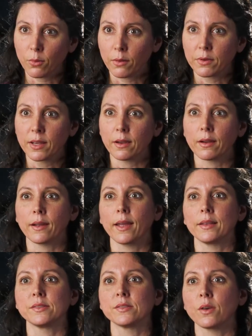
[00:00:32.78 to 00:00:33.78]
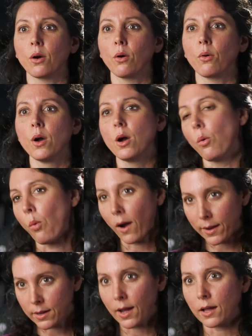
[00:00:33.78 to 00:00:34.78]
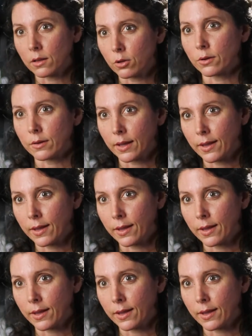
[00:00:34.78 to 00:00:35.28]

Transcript: around here, and so why not learn